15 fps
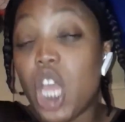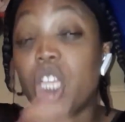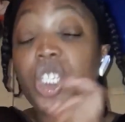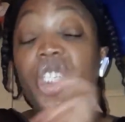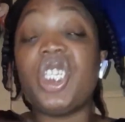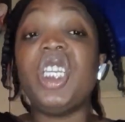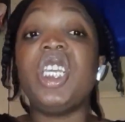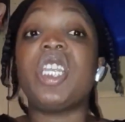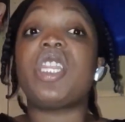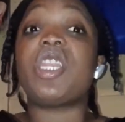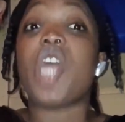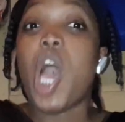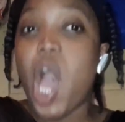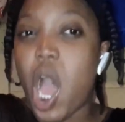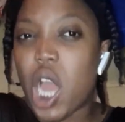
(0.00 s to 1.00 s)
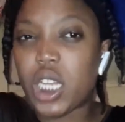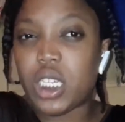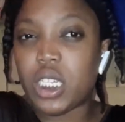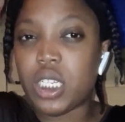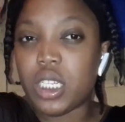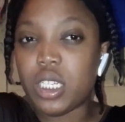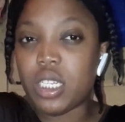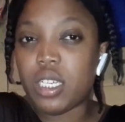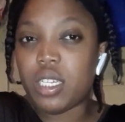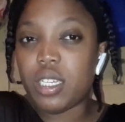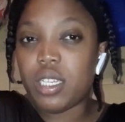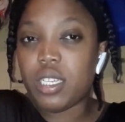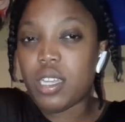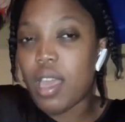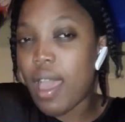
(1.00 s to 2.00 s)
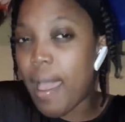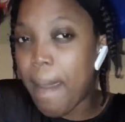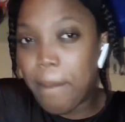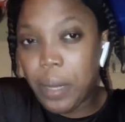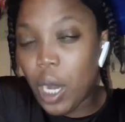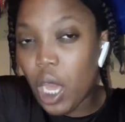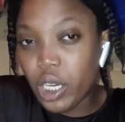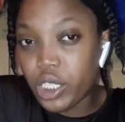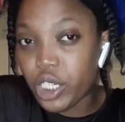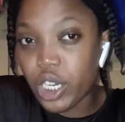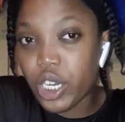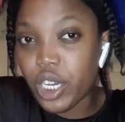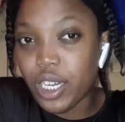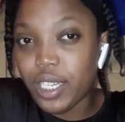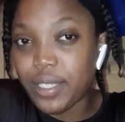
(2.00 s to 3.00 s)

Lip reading: she thought I blocked her.